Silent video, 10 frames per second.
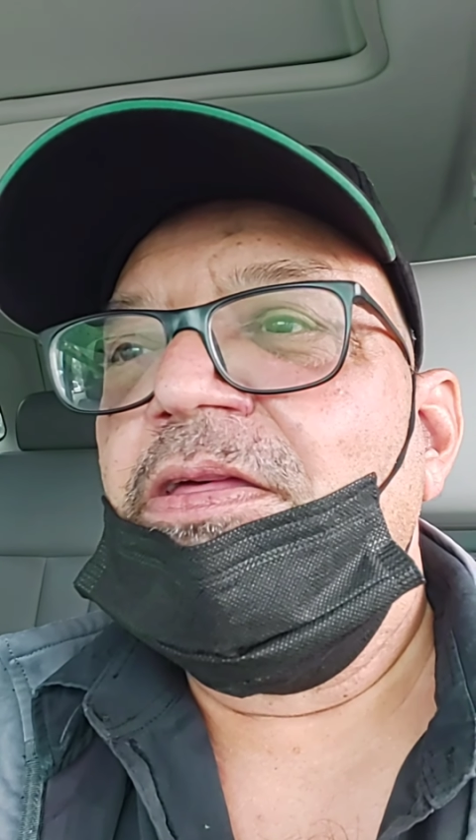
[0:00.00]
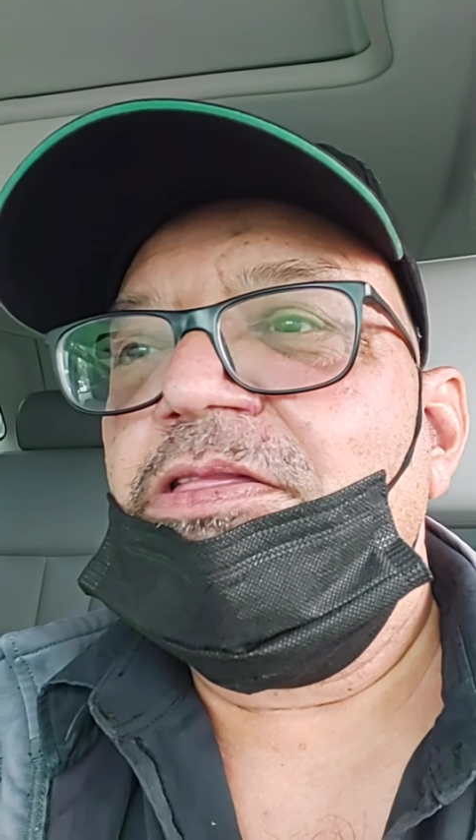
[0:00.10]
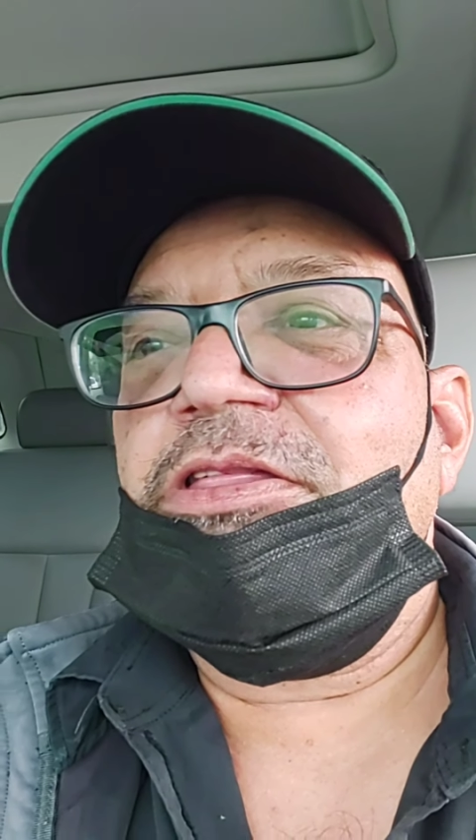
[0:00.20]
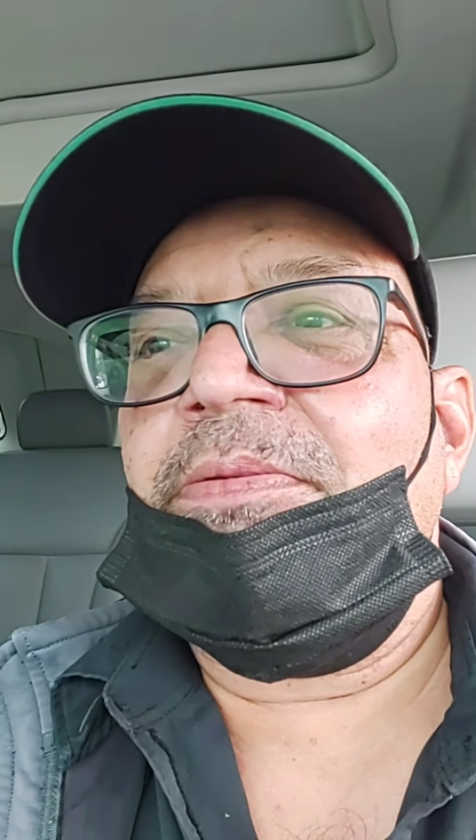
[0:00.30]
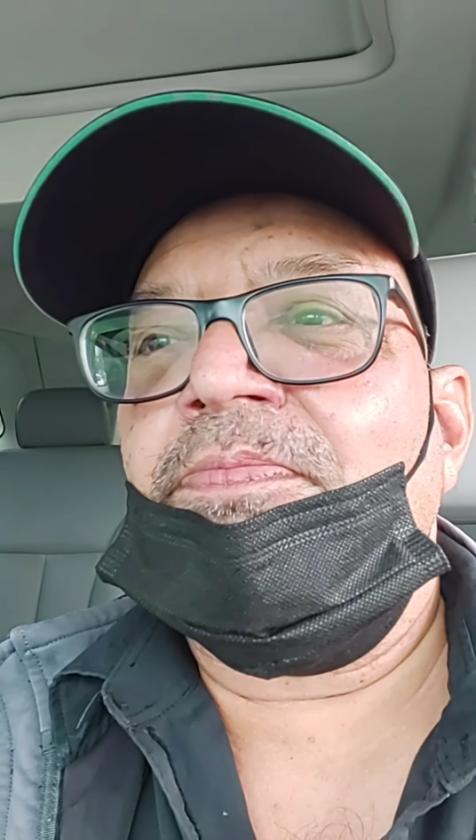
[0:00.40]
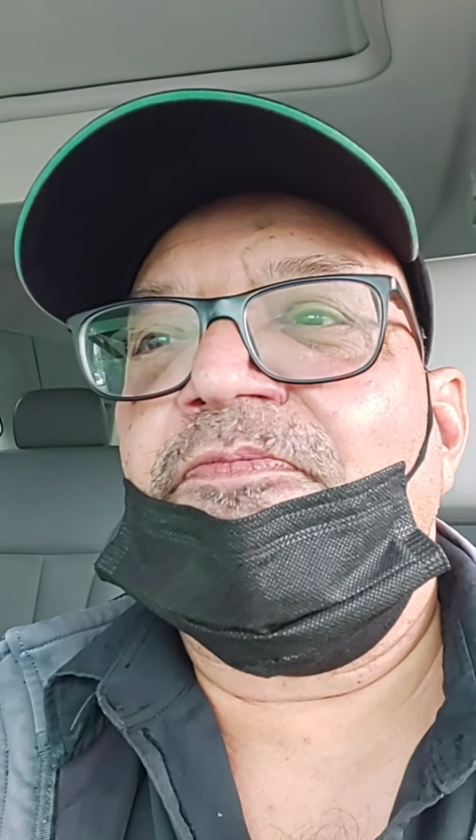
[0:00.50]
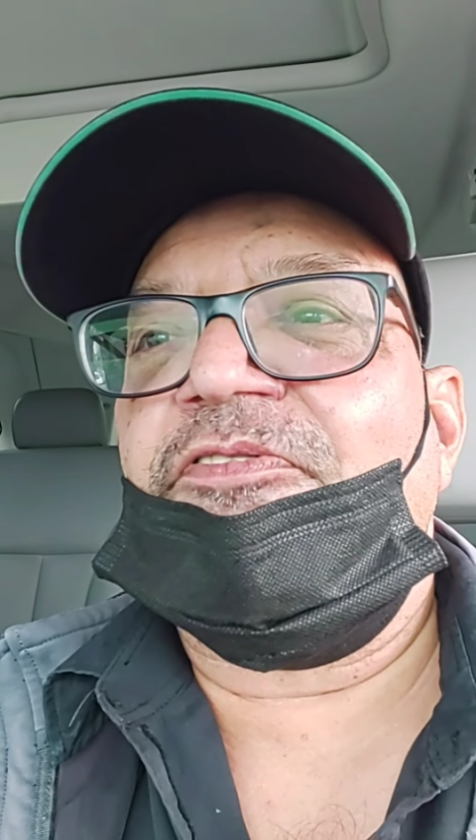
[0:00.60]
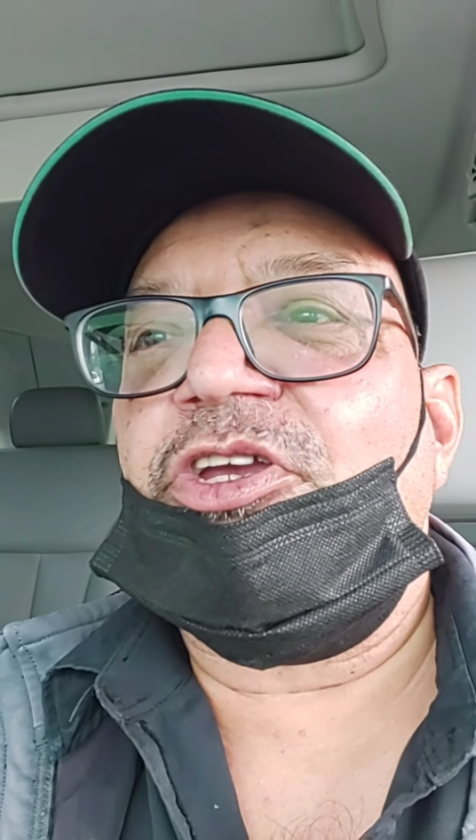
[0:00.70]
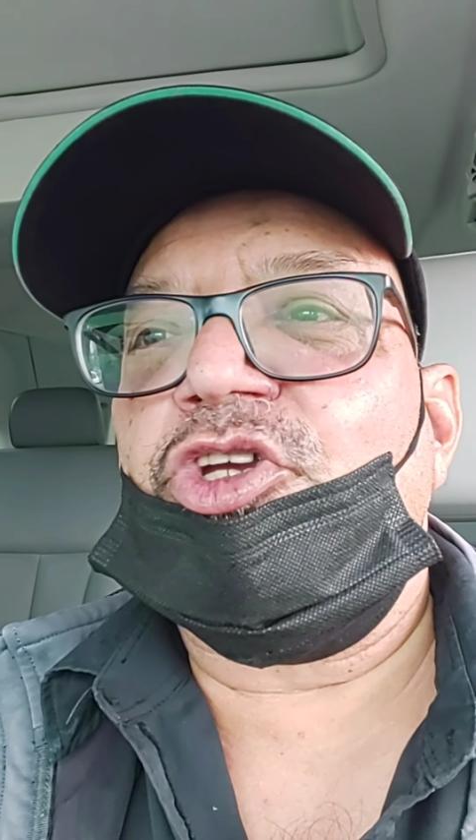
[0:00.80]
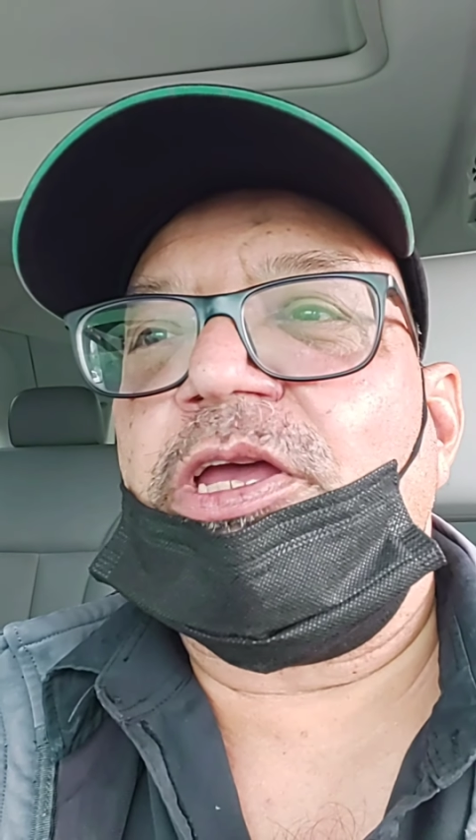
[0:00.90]
some
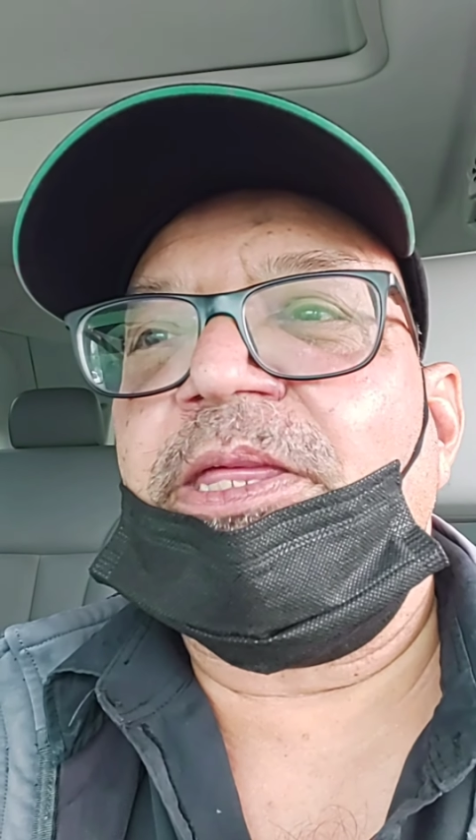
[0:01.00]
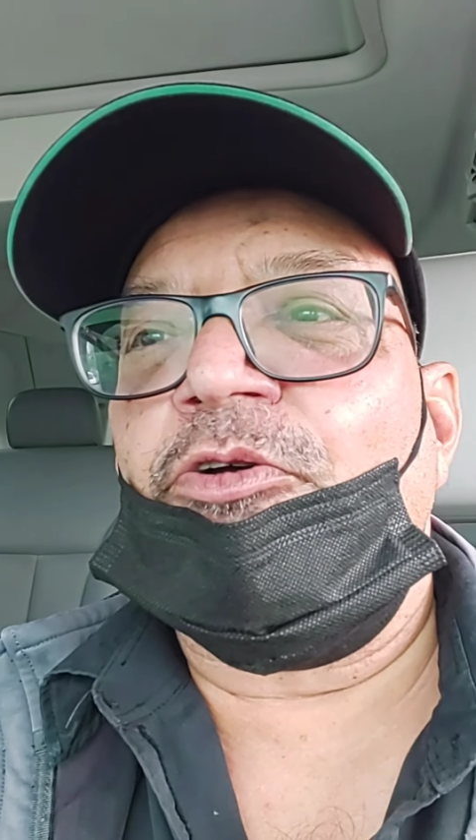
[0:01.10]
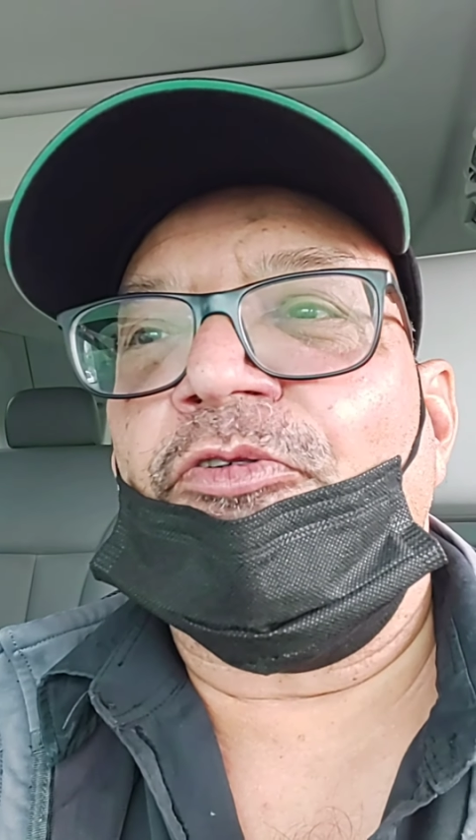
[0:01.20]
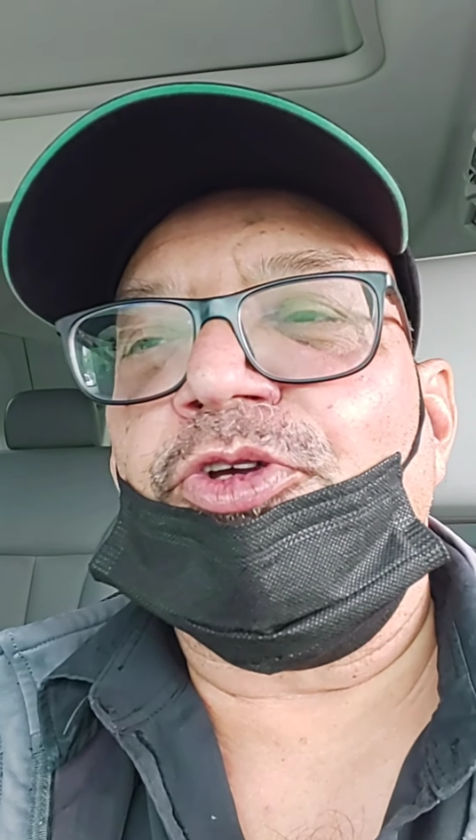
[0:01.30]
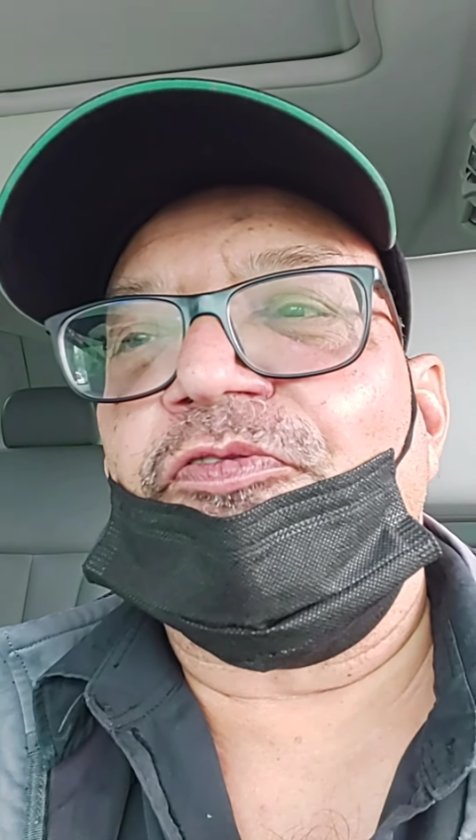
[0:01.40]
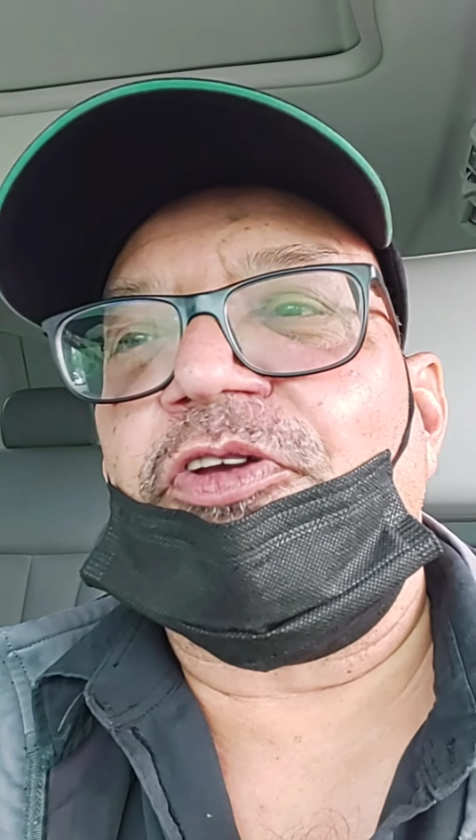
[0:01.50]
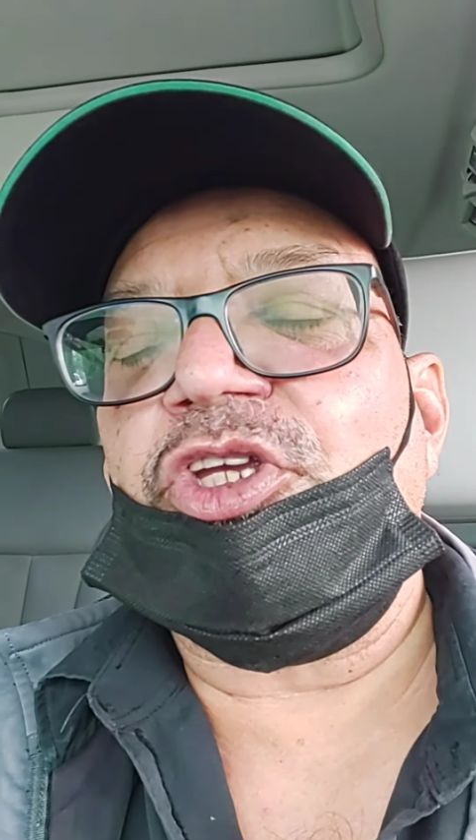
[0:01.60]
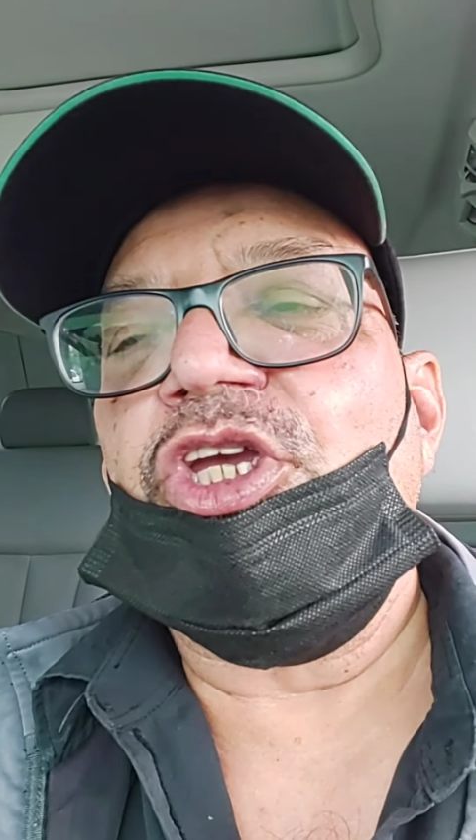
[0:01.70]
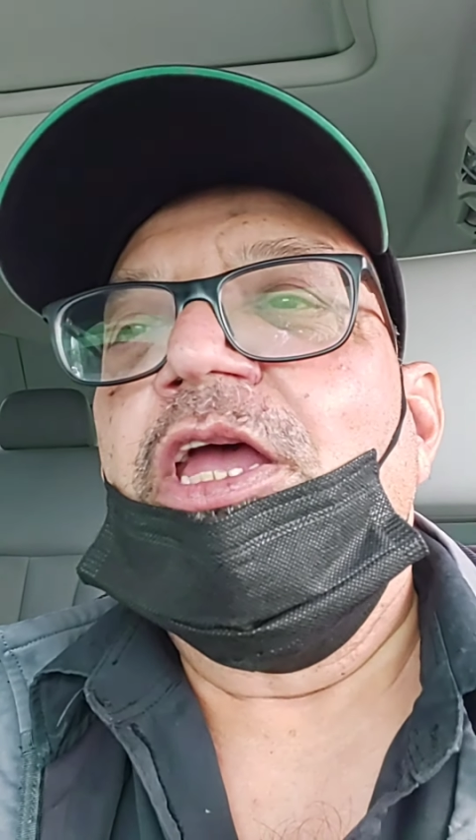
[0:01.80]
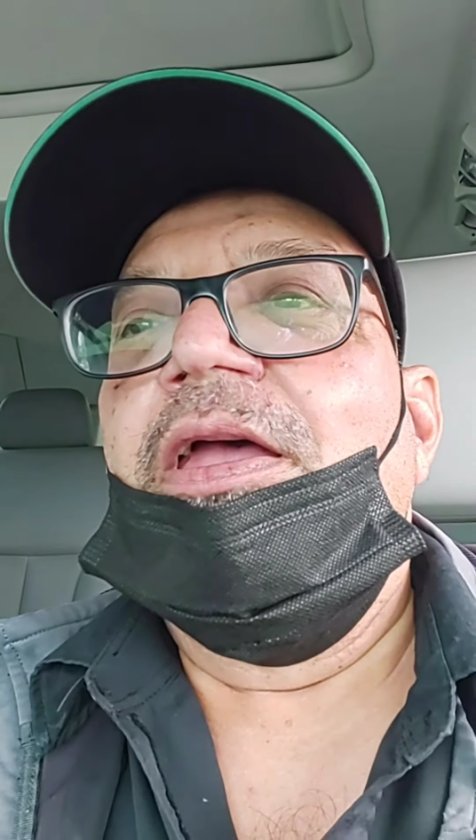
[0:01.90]
fish, I think ocean fish,